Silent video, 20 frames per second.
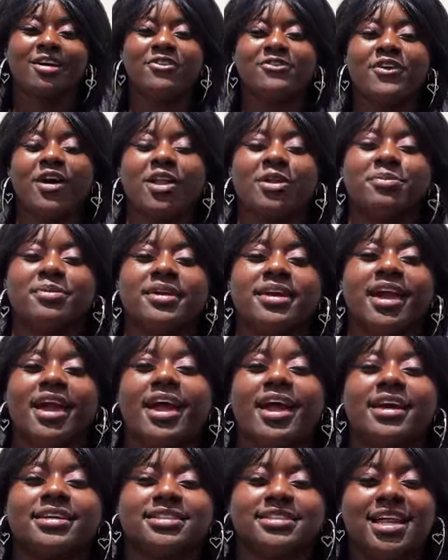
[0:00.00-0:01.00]
go follow me
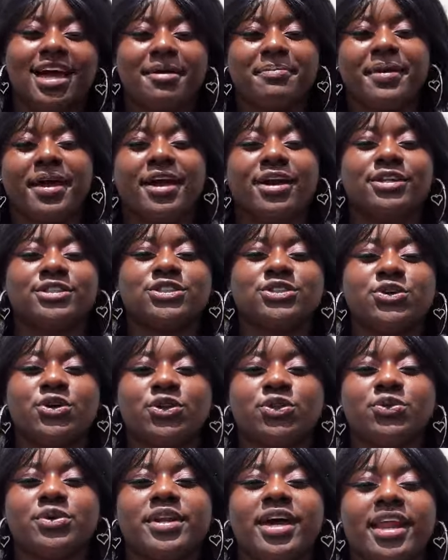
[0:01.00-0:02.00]
at
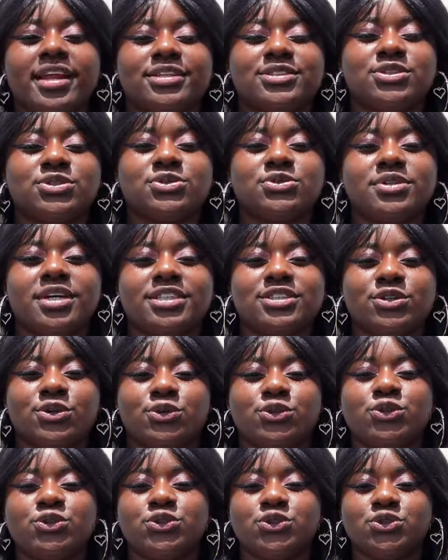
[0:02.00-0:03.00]
slimepack_392. That's on
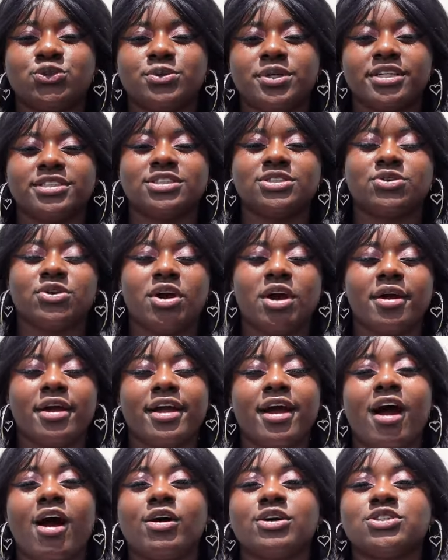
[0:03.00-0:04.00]
YouTube, Instagram,
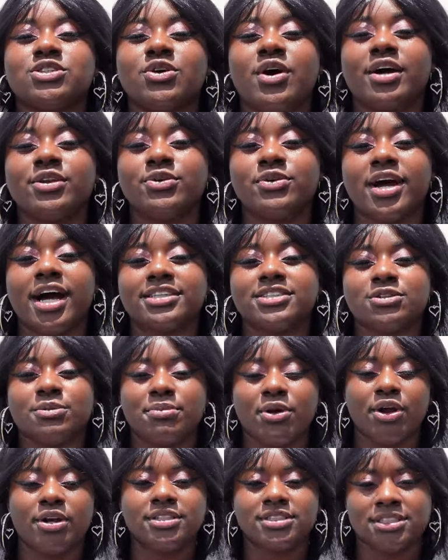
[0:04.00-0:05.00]
and also I do got some
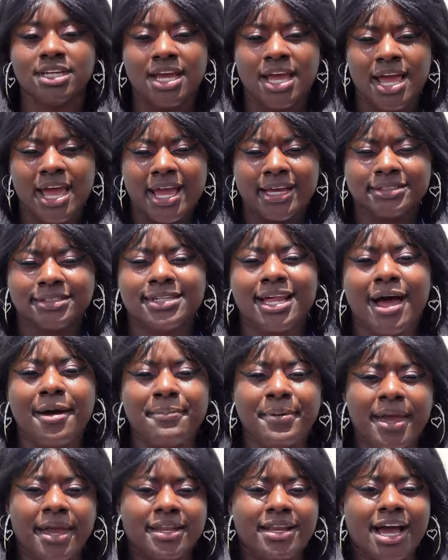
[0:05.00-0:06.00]
merch at
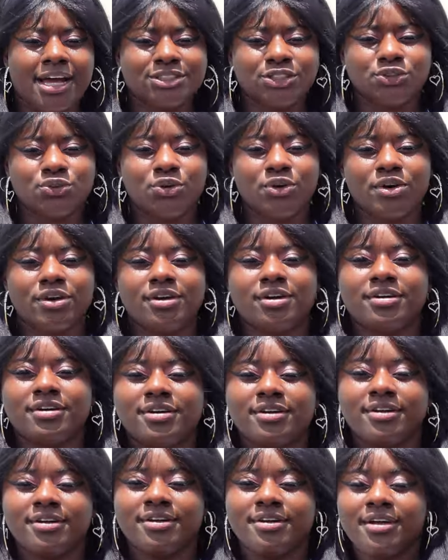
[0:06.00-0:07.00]
slimepack.store.
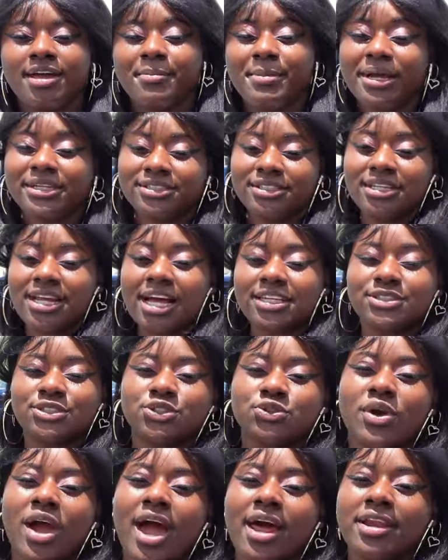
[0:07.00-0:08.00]
Make sure
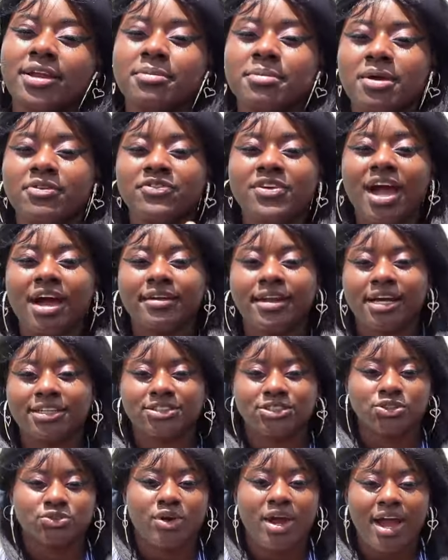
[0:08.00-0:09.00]
y'all subscribe to him if y'all
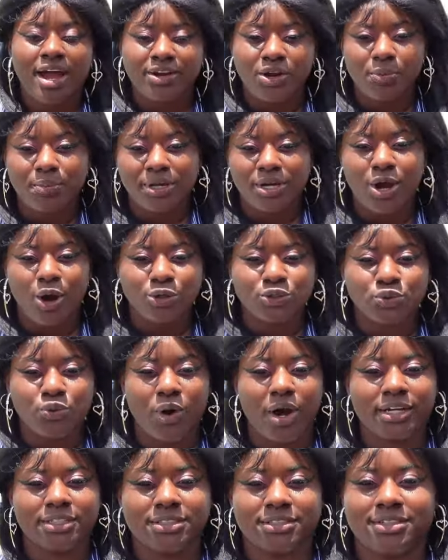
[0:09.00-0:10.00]
not subscribed. Don't be
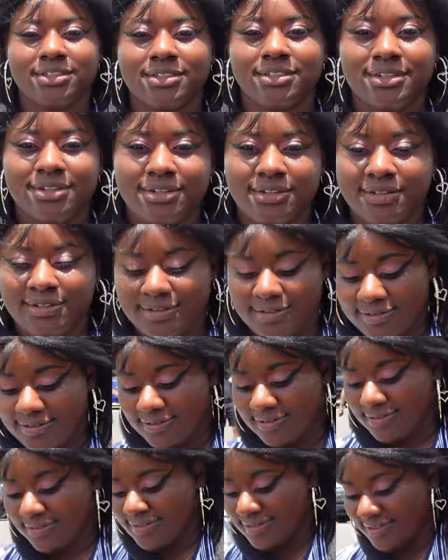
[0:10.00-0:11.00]
ghost watching. That's up.
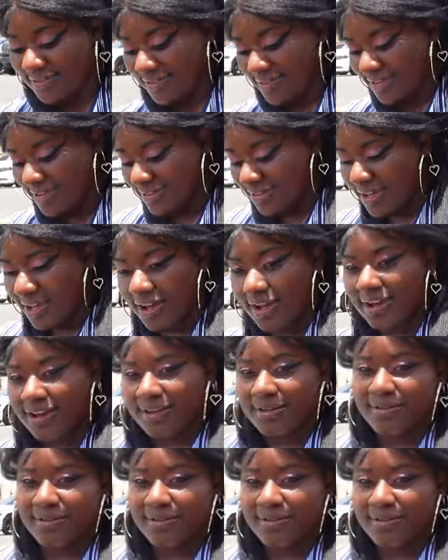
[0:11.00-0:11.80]
Stop playing with slime. Yeah.